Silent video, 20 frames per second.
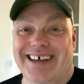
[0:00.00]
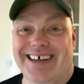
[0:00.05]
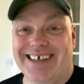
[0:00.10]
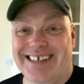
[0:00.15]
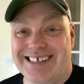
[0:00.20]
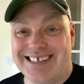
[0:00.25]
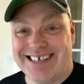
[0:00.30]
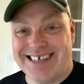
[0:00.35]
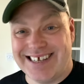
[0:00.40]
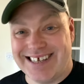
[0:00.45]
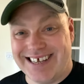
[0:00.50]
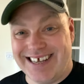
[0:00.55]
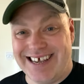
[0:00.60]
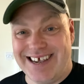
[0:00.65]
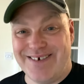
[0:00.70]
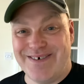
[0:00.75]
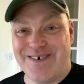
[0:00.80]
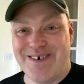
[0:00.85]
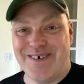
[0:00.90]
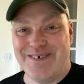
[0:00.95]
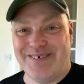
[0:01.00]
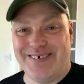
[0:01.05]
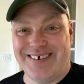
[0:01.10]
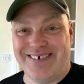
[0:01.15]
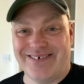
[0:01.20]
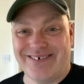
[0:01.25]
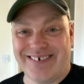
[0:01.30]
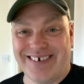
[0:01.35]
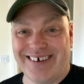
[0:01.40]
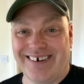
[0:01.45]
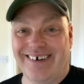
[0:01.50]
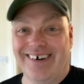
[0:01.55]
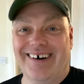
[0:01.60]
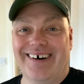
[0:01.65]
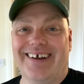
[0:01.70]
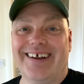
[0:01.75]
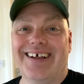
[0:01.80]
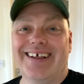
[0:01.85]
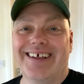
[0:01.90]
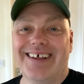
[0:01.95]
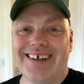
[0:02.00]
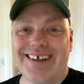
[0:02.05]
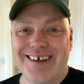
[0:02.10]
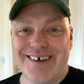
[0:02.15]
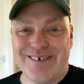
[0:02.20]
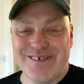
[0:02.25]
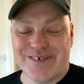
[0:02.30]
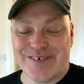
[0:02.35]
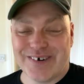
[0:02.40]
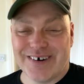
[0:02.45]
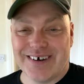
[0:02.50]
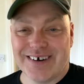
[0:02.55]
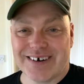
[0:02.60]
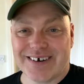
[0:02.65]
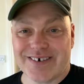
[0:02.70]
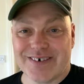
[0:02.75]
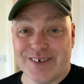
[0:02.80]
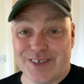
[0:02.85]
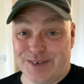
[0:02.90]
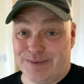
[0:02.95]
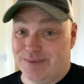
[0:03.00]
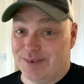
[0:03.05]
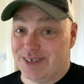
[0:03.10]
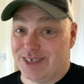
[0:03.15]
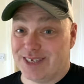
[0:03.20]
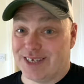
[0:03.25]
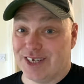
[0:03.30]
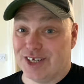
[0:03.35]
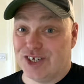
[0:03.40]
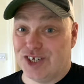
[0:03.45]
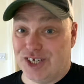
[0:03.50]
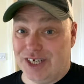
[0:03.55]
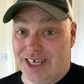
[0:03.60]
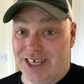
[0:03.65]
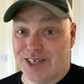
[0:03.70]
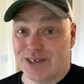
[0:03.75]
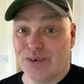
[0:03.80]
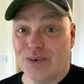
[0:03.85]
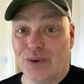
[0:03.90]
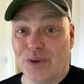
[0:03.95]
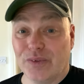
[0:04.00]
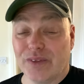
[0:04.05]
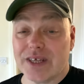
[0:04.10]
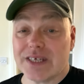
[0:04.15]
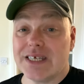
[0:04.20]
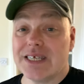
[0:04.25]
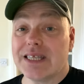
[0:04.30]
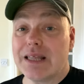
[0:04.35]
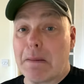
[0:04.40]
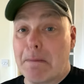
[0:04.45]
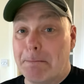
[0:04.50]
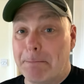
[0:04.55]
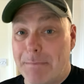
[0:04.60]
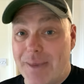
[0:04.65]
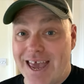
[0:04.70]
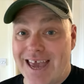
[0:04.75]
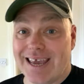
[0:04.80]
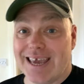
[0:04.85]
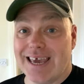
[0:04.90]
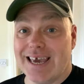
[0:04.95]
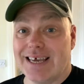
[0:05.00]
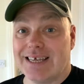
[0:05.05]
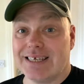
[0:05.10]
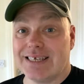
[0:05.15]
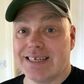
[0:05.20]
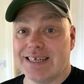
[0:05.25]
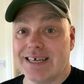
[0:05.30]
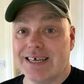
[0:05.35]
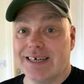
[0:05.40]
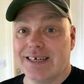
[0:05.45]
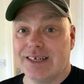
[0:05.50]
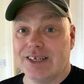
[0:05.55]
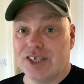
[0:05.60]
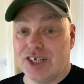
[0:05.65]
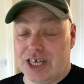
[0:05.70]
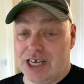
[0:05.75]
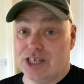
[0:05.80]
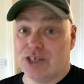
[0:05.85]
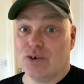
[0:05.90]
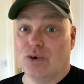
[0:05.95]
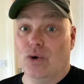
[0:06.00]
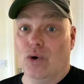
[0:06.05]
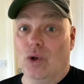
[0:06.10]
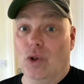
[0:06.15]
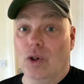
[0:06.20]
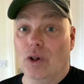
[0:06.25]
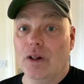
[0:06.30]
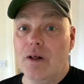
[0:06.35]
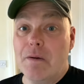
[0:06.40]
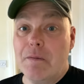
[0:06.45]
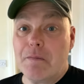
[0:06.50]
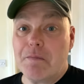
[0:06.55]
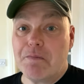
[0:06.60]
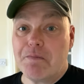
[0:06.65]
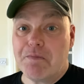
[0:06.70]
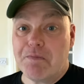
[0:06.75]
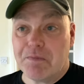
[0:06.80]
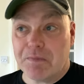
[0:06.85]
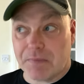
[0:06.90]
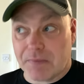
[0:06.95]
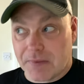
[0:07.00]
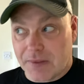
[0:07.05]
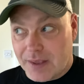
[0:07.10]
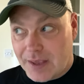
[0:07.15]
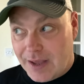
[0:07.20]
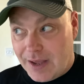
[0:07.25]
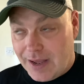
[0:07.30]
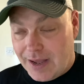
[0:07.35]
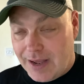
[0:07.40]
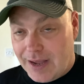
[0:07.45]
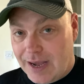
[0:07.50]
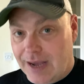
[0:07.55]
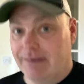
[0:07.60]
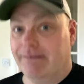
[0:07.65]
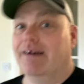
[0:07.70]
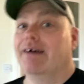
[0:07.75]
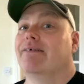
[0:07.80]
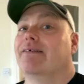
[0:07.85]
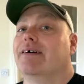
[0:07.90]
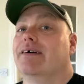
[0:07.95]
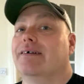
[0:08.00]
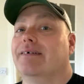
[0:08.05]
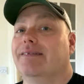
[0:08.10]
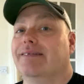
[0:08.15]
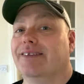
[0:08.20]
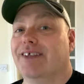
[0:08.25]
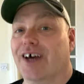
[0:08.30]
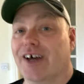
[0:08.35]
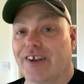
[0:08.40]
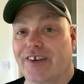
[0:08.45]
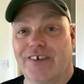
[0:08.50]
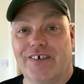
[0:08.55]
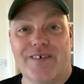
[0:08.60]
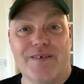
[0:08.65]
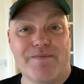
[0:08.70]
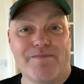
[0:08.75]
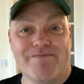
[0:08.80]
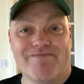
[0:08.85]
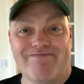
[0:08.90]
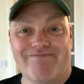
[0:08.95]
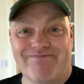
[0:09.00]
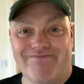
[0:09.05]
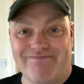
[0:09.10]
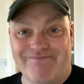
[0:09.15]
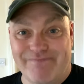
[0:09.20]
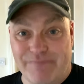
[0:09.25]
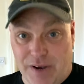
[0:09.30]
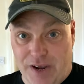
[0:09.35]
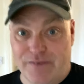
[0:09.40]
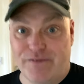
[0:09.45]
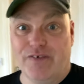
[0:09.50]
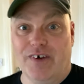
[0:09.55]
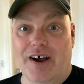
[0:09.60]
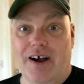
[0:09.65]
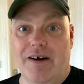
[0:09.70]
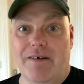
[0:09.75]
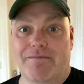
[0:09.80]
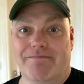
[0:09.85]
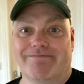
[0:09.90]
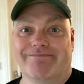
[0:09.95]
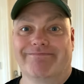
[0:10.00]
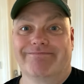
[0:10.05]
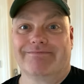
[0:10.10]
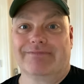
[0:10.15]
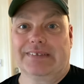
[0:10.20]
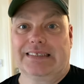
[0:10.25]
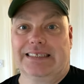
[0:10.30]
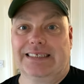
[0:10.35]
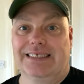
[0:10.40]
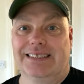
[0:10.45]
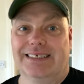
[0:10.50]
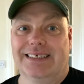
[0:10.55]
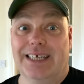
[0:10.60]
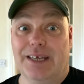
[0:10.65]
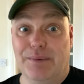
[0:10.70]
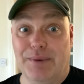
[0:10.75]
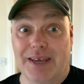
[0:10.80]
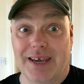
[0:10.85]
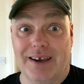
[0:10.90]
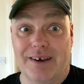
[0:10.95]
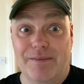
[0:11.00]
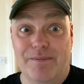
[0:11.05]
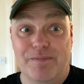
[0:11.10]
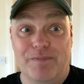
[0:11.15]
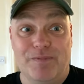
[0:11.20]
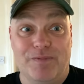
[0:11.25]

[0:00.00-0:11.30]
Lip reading: and see what we've got for our Christmas cheese haul. This is the biggest cheese haul I've ever done by far. Here we go.